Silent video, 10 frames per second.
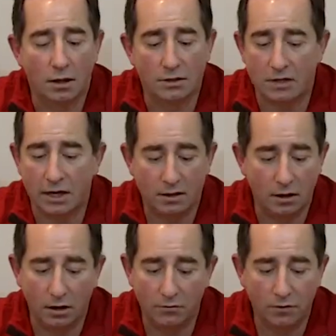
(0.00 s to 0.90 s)

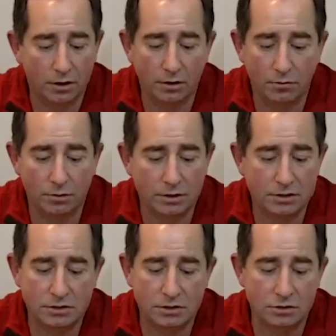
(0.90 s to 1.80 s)
Exactly. All very good
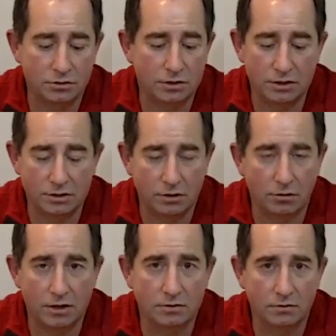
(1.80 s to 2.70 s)
reasons to treat this
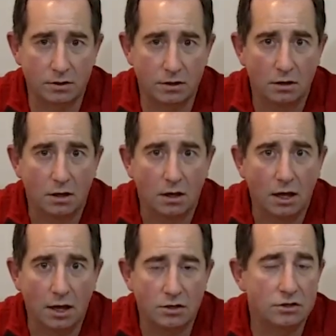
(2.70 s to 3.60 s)
aggressively
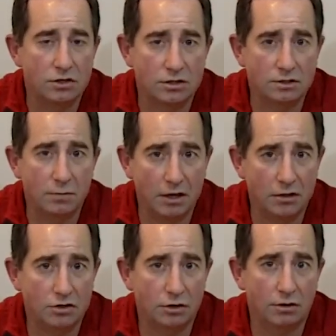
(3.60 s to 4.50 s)
and to just
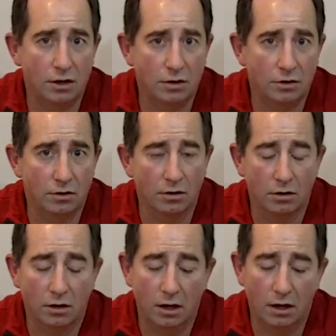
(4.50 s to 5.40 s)
make sure that
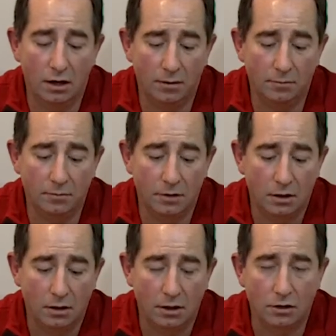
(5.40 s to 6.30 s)
your, um,
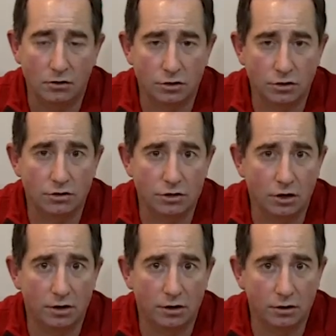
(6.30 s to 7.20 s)
that your sugars
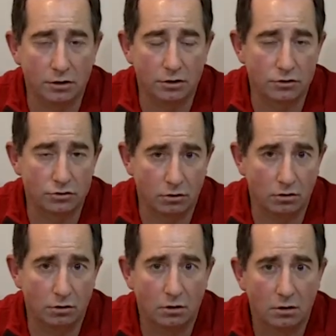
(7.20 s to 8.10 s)
are under good
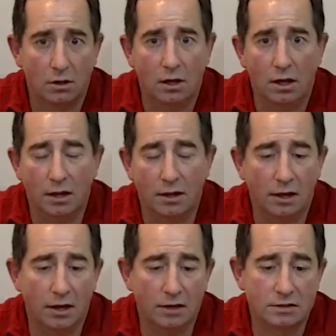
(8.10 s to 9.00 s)
control and
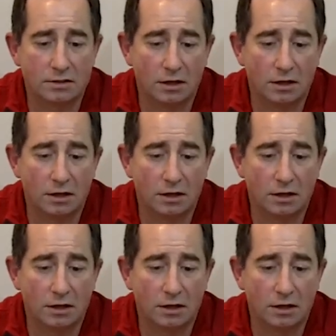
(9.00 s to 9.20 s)
that.